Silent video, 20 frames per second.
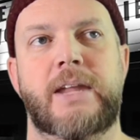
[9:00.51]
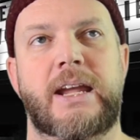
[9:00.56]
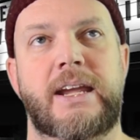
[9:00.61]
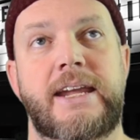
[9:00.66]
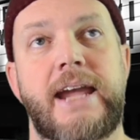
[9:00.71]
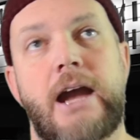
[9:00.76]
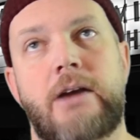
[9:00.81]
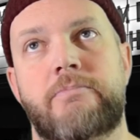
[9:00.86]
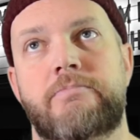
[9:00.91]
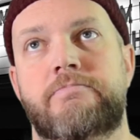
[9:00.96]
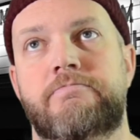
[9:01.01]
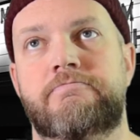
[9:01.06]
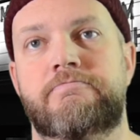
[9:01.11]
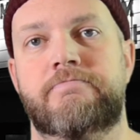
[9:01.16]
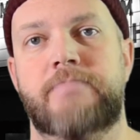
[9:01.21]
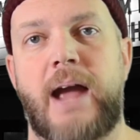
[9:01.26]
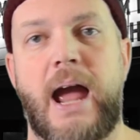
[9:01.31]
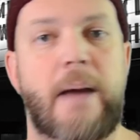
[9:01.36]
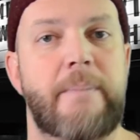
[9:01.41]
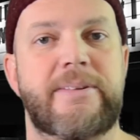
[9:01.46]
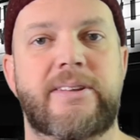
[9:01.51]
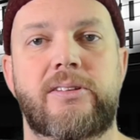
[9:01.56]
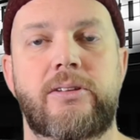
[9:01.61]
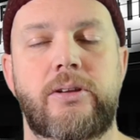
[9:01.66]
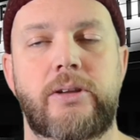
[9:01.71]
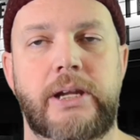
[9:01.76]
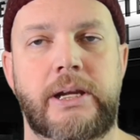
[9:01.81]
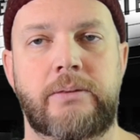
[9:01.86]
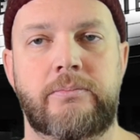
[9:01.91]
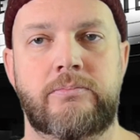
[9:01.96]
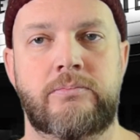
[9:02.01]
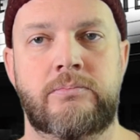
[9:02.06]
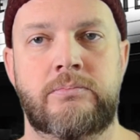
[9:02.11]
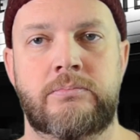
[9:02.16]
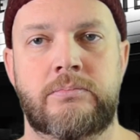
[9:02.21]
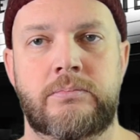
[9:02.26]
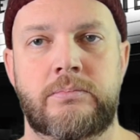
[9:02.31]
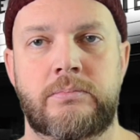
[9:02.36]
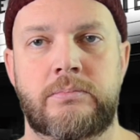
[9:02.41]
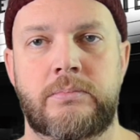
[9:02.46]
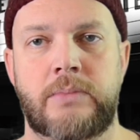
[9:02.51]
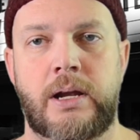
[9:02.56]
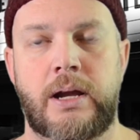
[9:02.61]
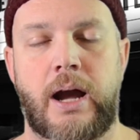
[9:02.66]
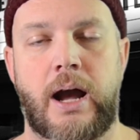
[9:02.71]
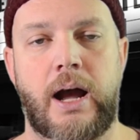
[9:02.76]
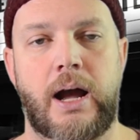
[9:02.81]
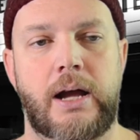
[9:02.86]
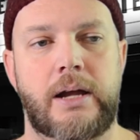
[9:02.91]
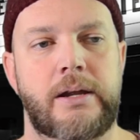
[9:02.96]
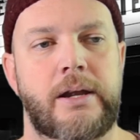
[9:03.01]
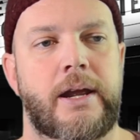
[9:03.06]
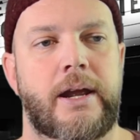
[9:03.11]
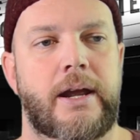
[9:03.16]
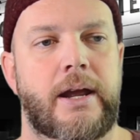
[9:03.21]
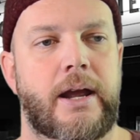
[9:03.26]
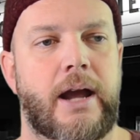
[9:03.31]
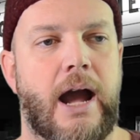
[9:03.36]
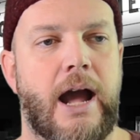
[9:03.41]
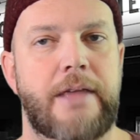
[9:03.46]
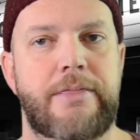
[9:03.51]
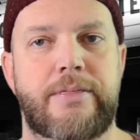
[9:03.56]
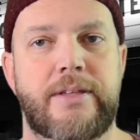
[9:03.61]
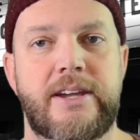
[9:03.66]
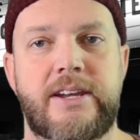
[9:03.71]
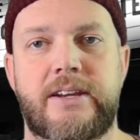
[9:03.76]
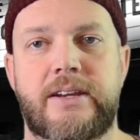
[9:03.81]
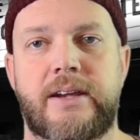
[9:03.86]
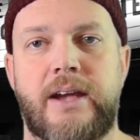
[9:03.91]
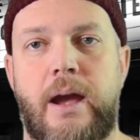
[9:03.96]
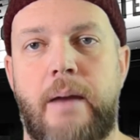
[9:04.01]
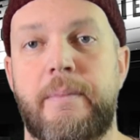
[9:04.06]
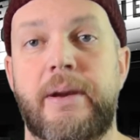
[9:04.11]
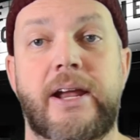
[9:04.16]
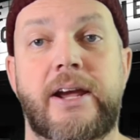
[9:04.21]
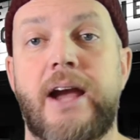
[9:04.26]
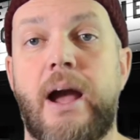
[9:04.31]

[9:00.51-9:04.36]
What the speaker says: Yeah, absolutely. I think, I mean, it